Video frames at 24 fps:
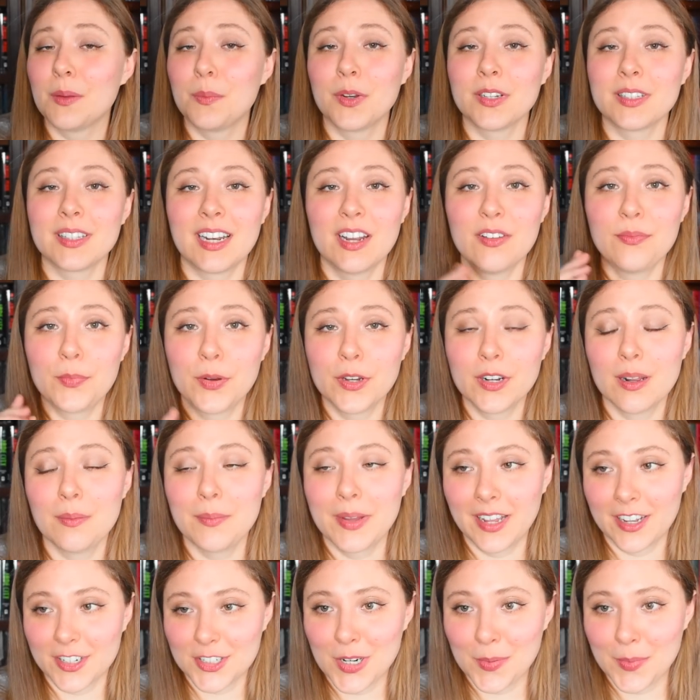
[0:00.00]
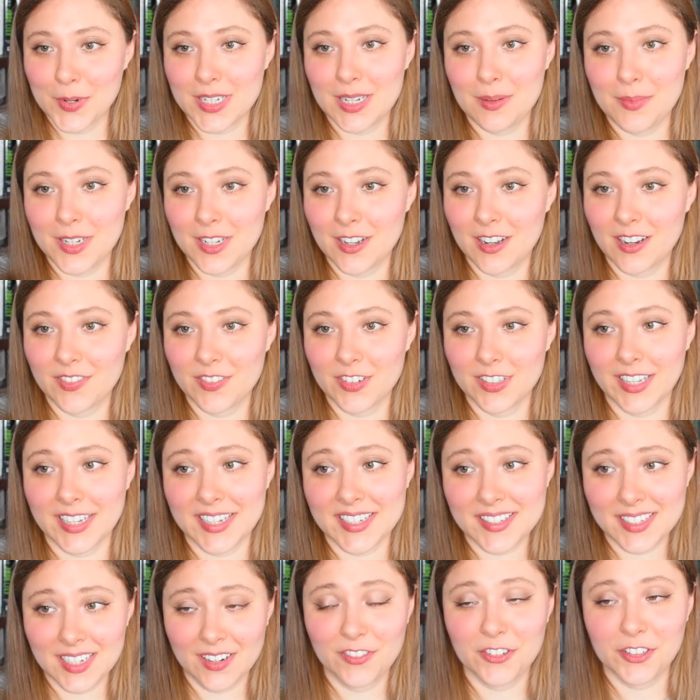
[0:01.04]
a book that I've put on my October TBR for like
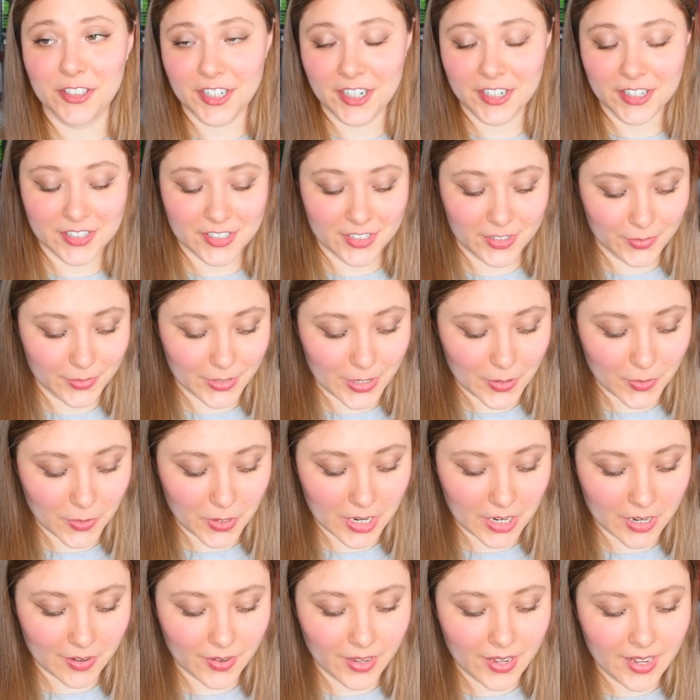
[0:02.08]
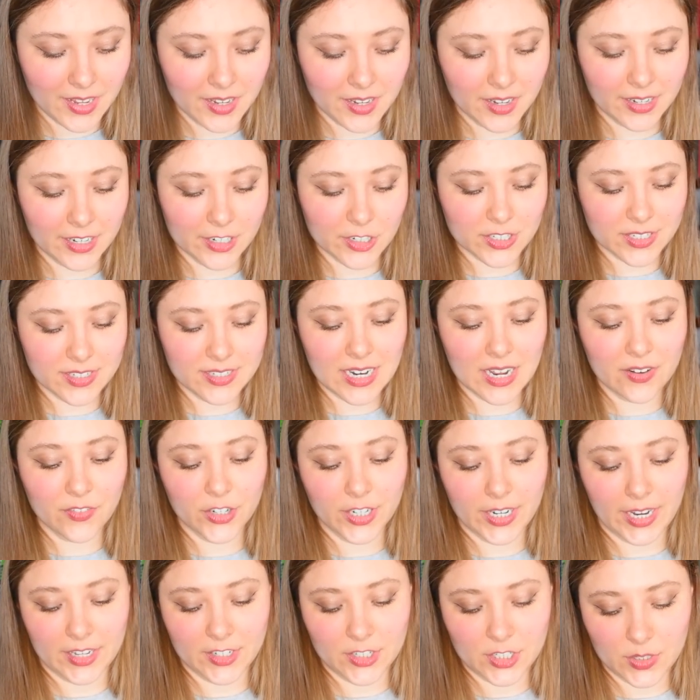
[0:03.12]
several years in a row now, and I just never
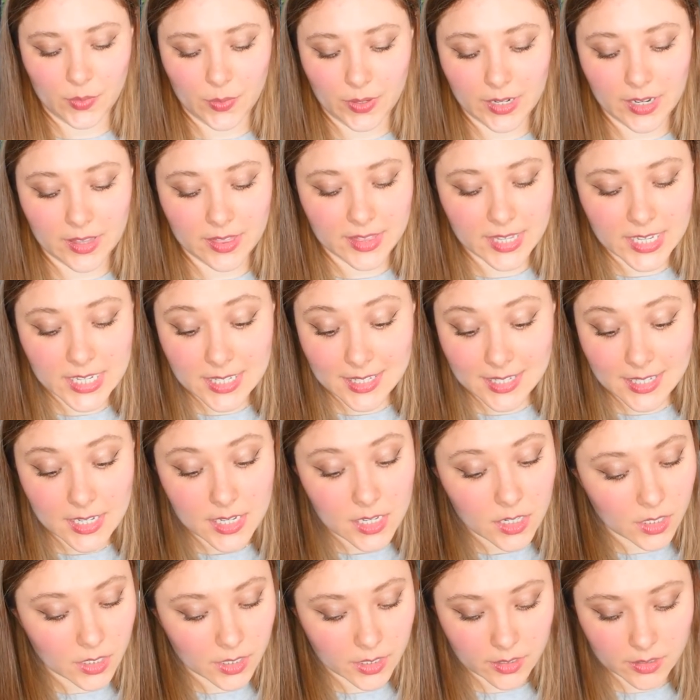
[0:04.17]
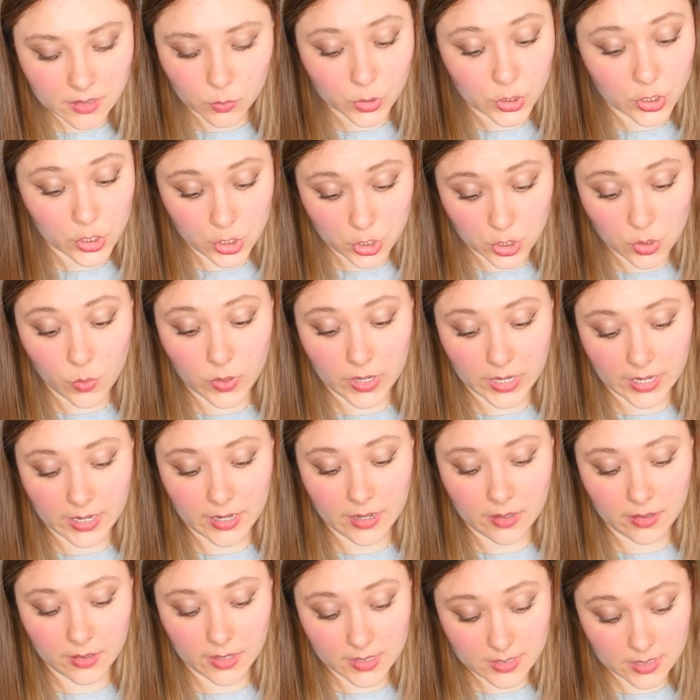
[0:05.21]
get to it. And this year, we're doing
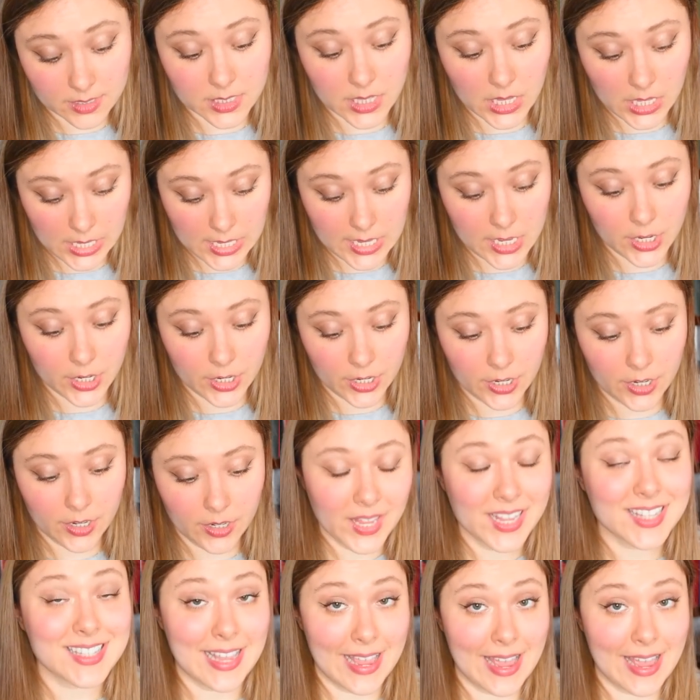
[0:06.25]
it. This is the year. It's